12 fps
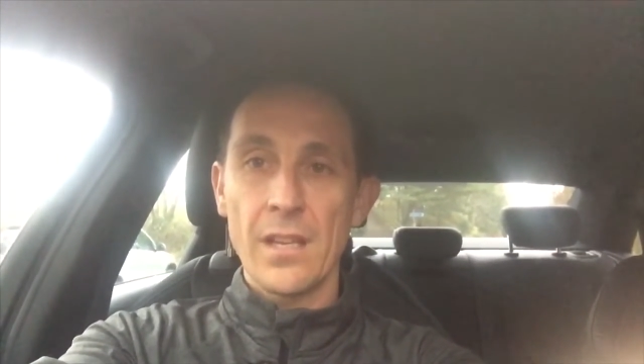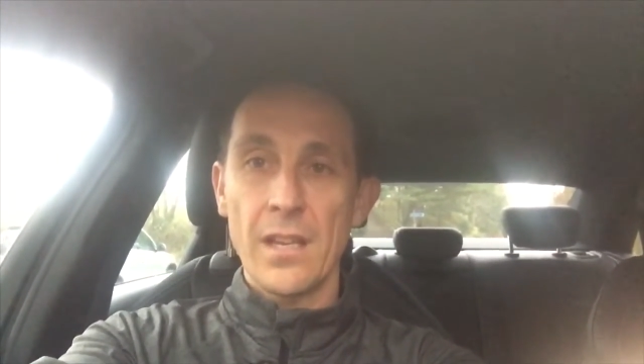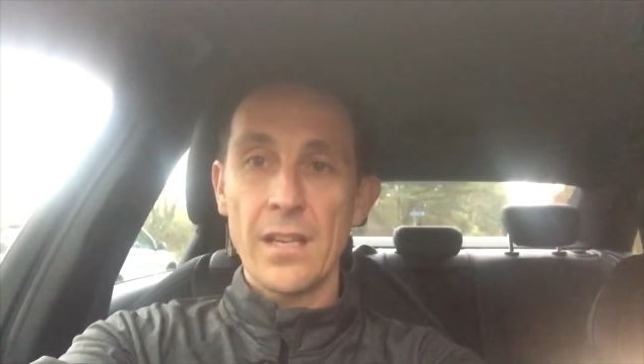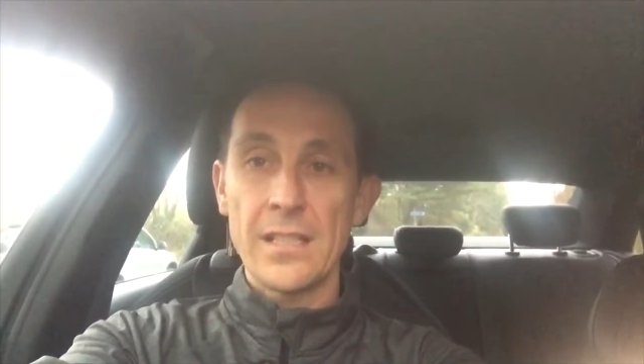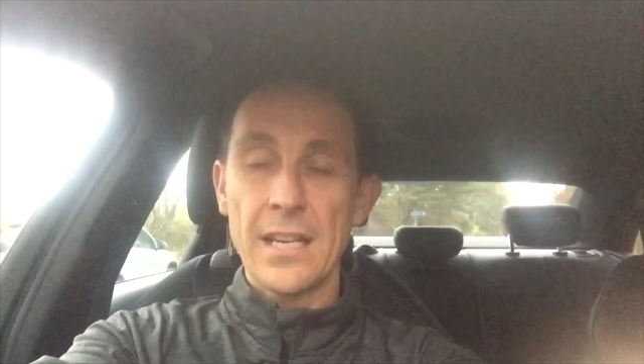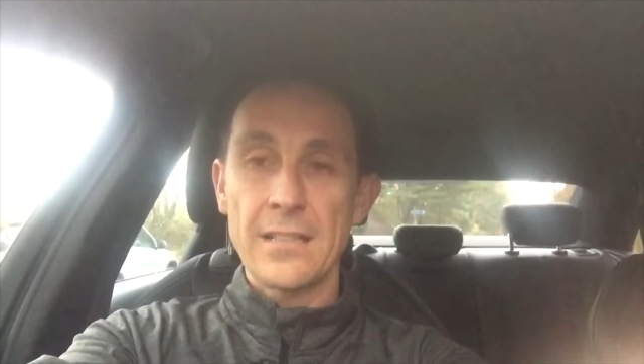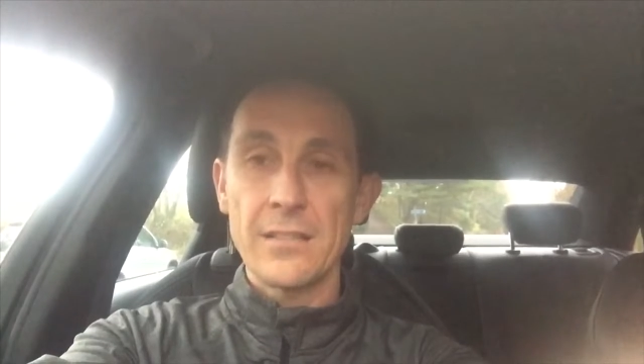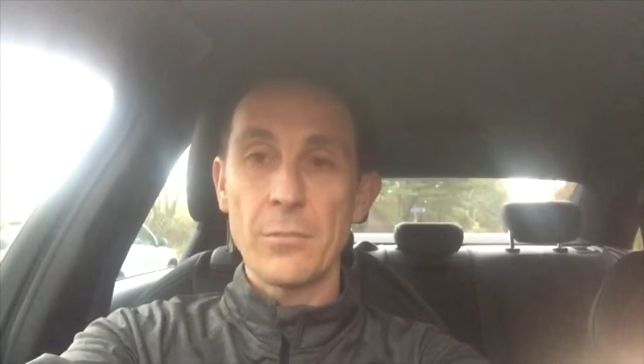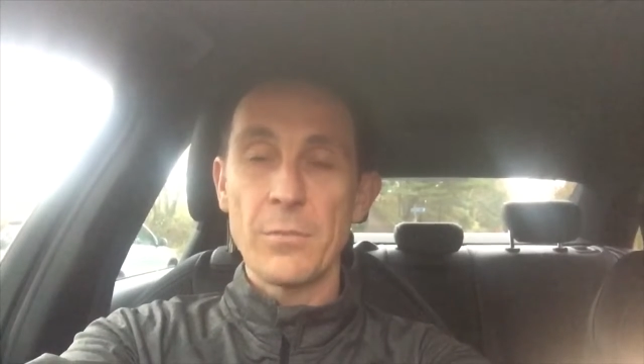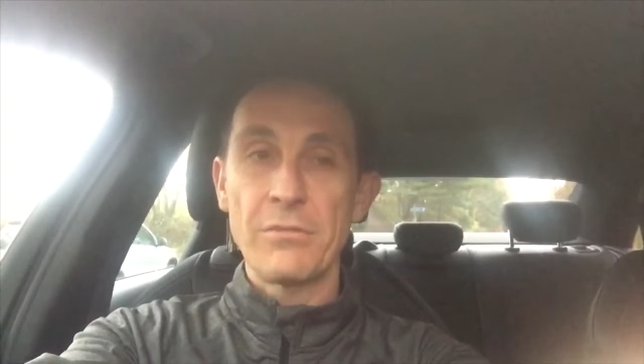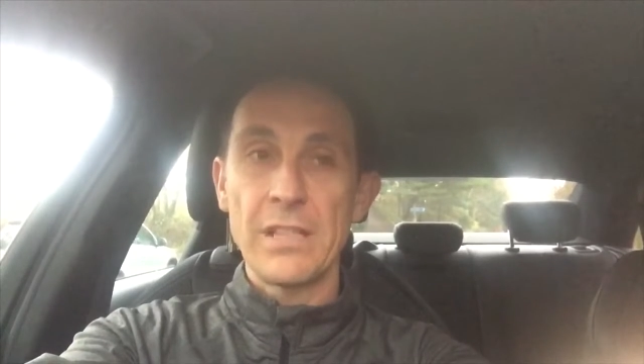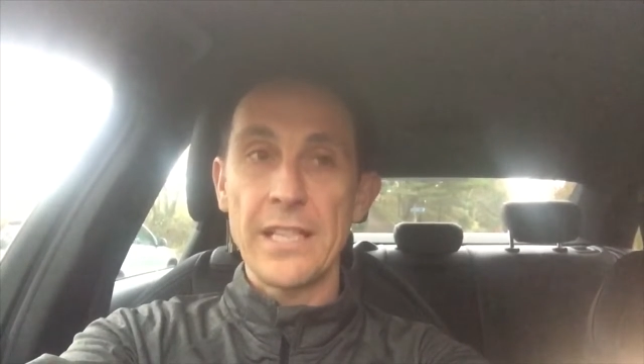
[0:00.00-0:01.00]
and it ended
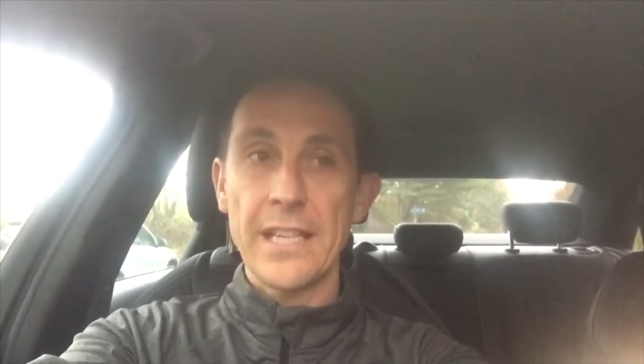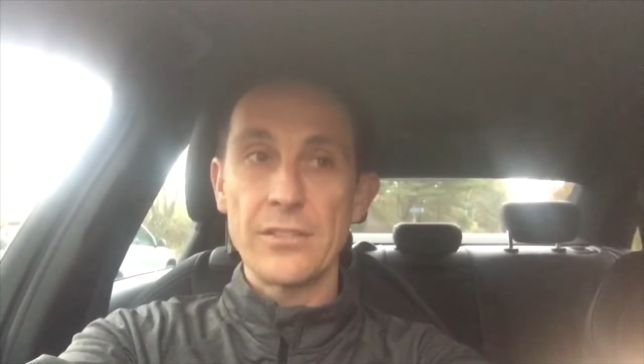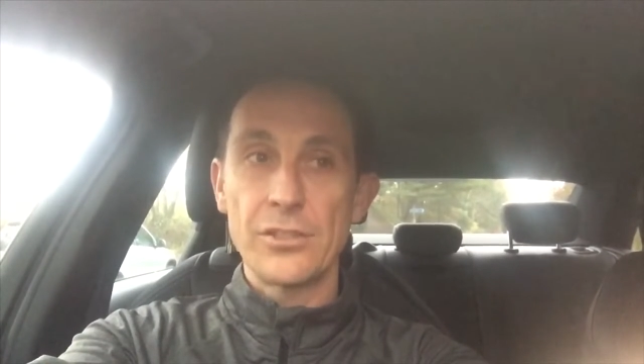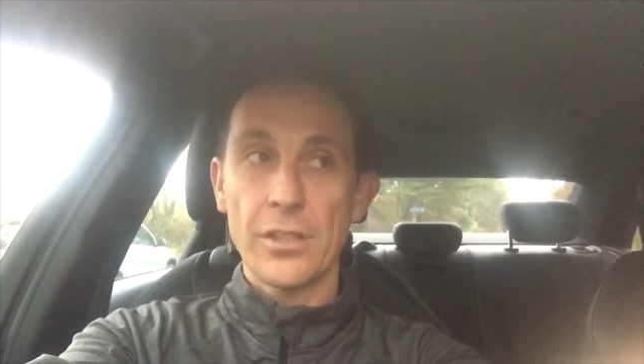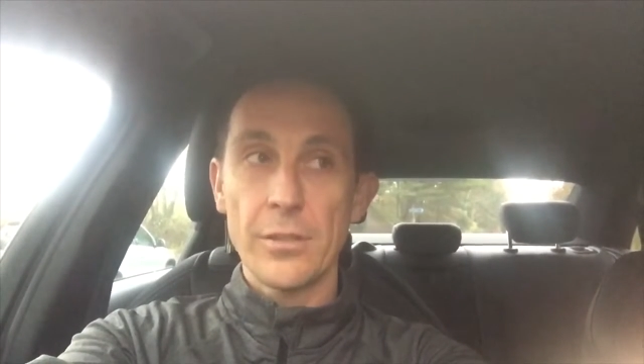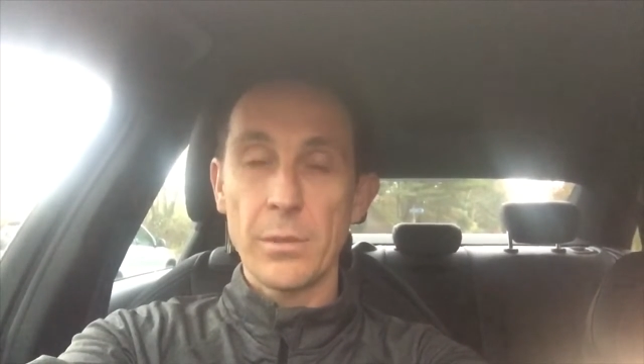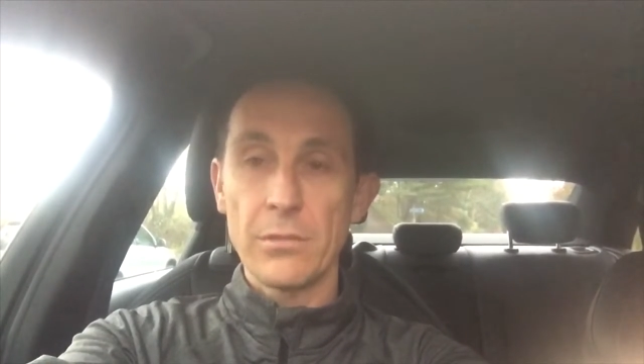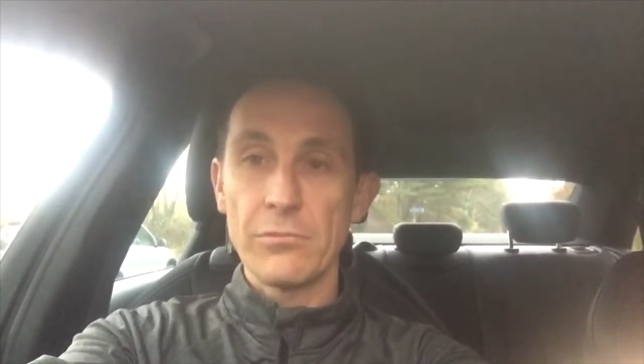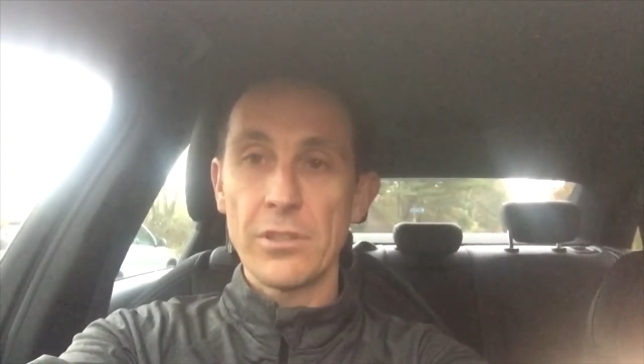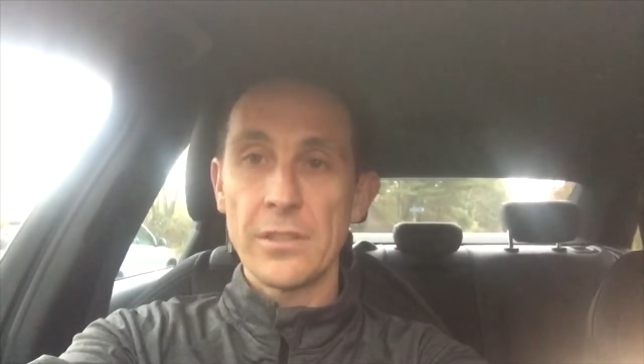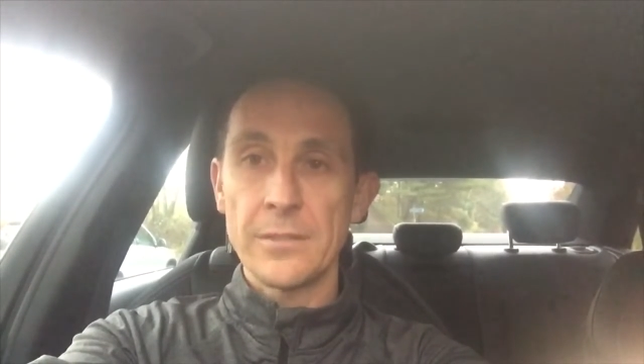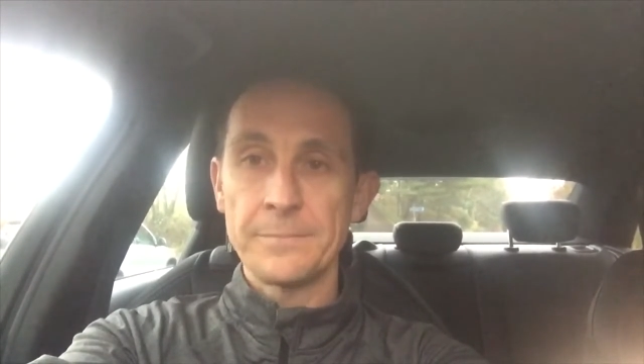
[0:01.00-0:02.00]
up a really enjoyable
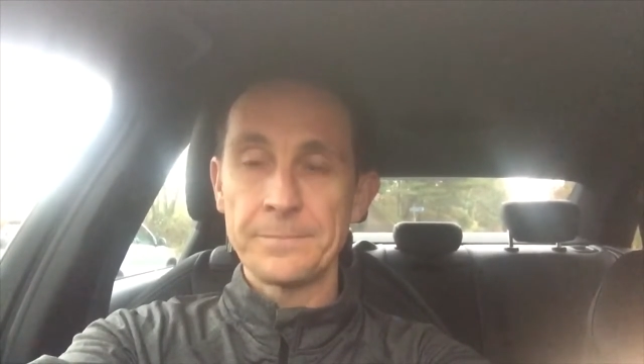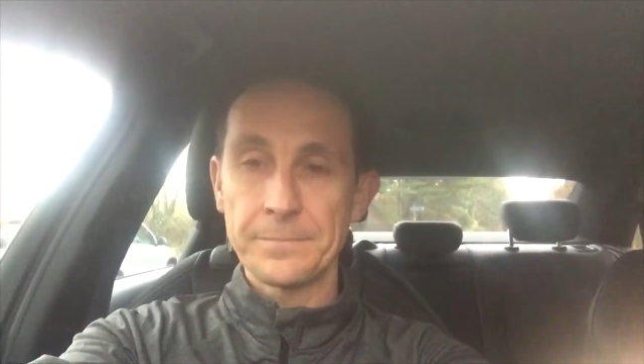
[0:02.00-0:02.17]
run.